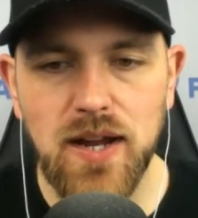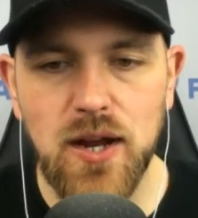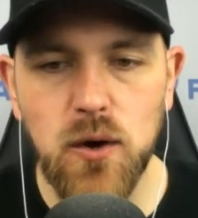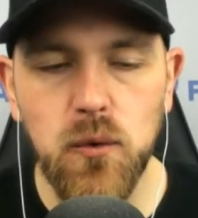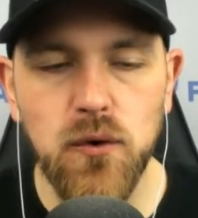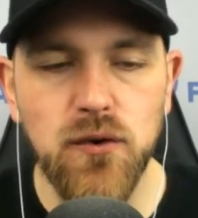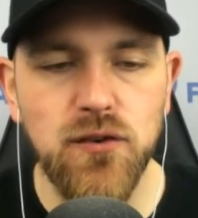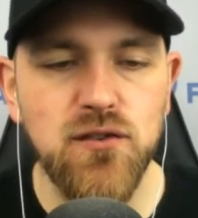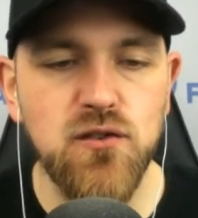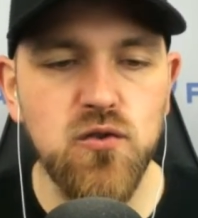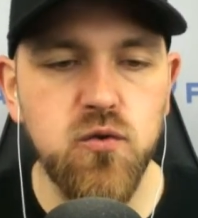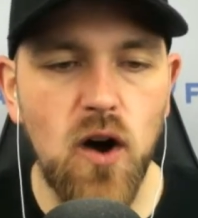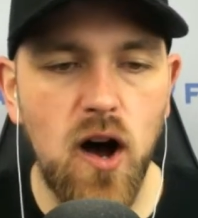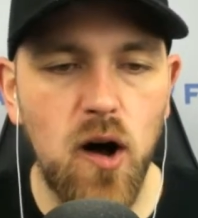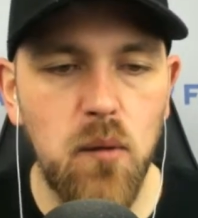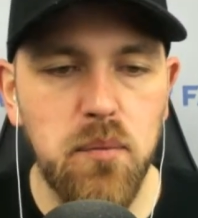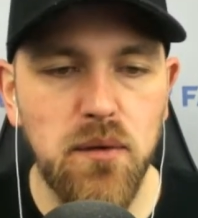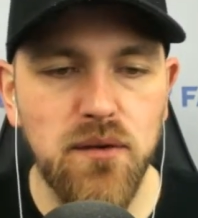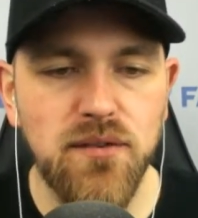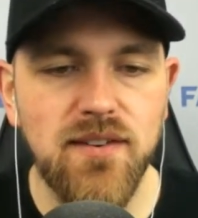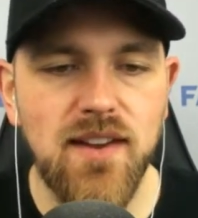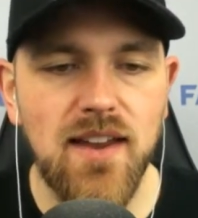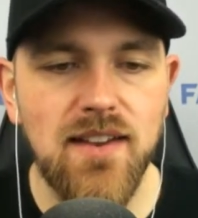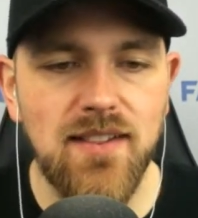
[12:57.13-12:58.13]
It was
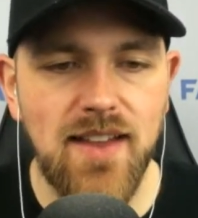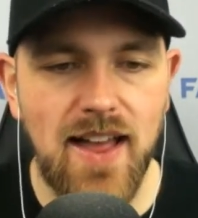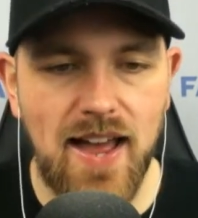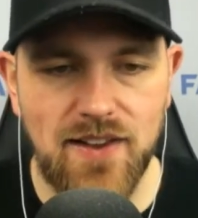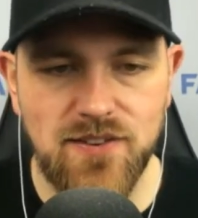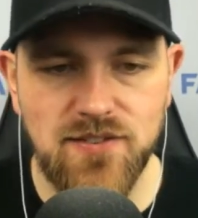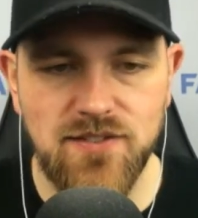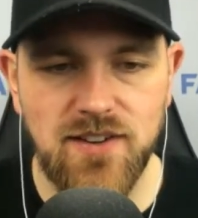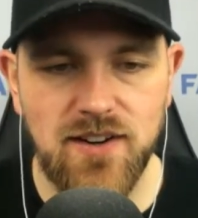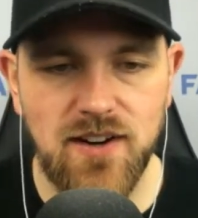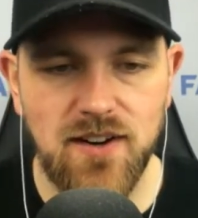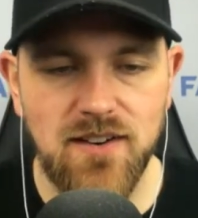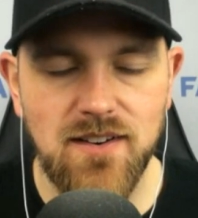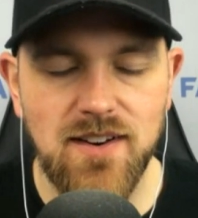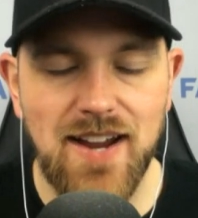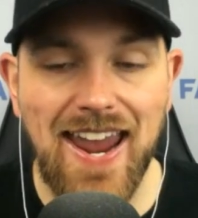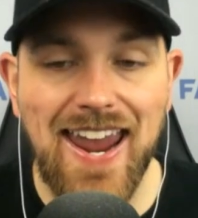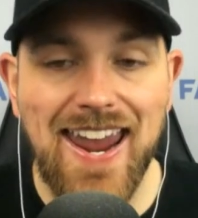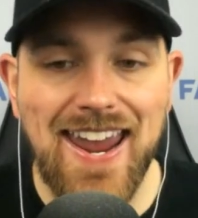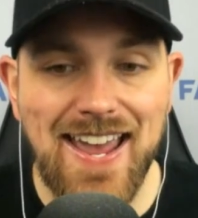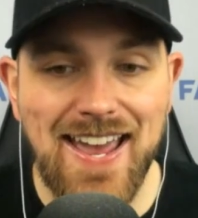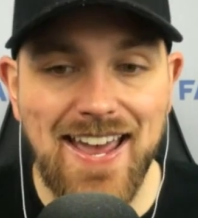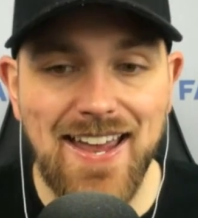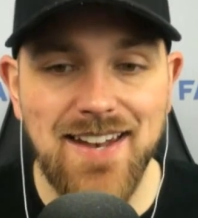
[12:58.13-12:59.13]
12% last year,
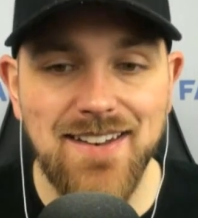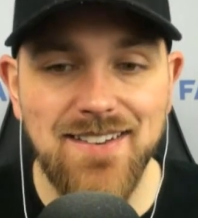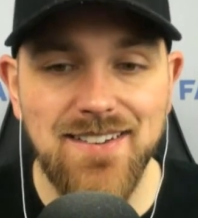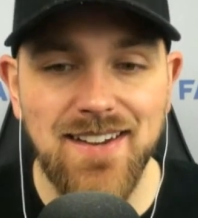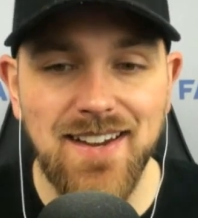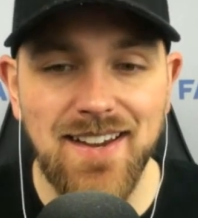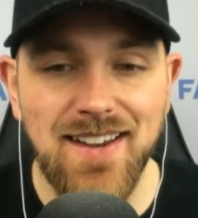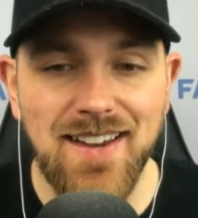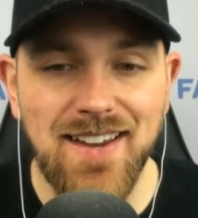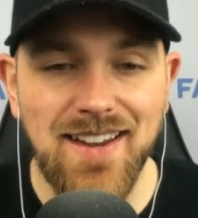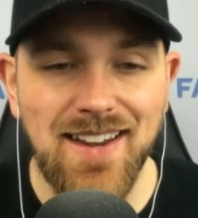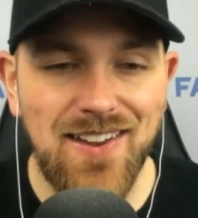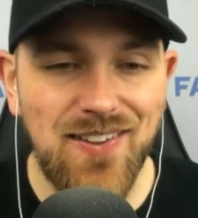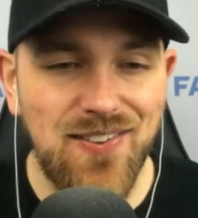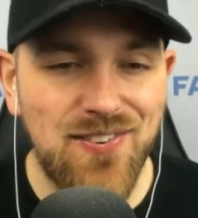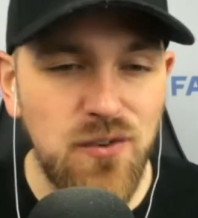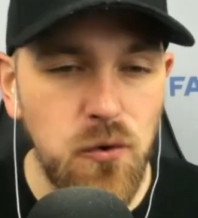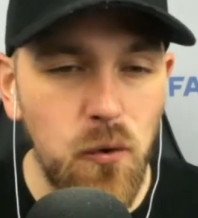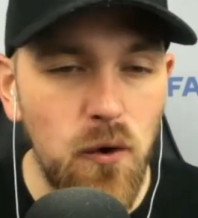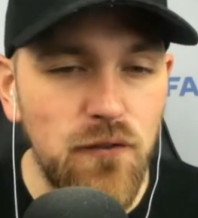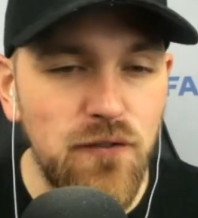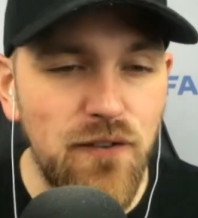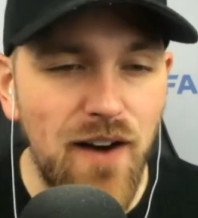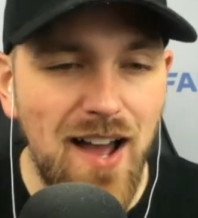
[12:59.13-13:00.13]
and he
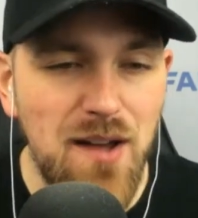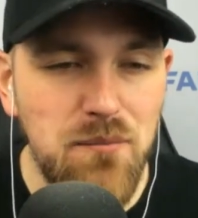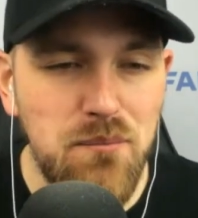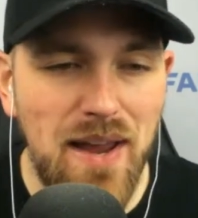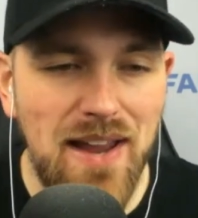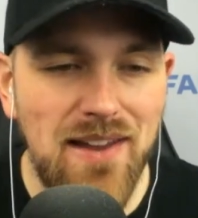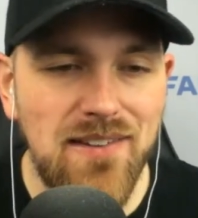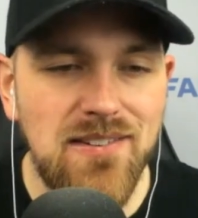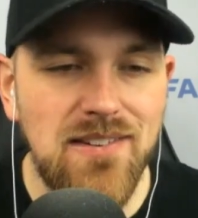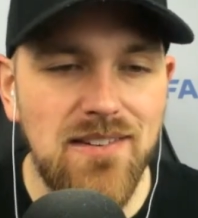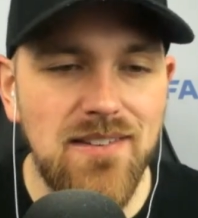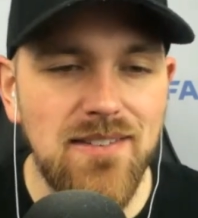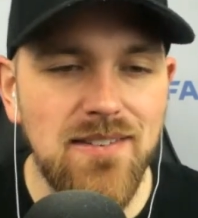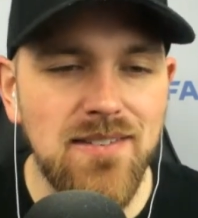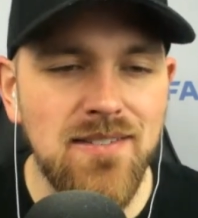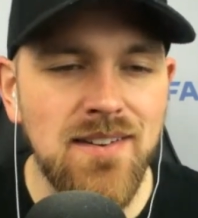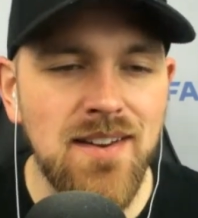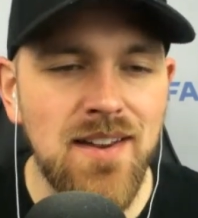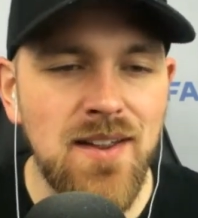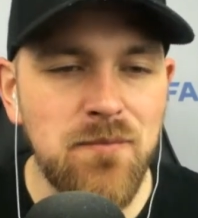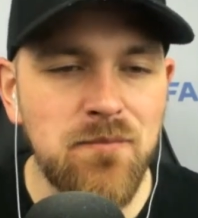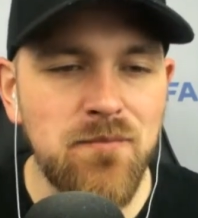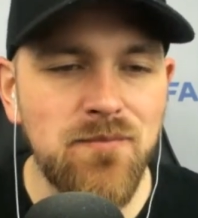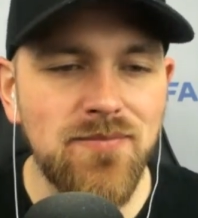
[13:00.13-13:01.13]
stole five bases.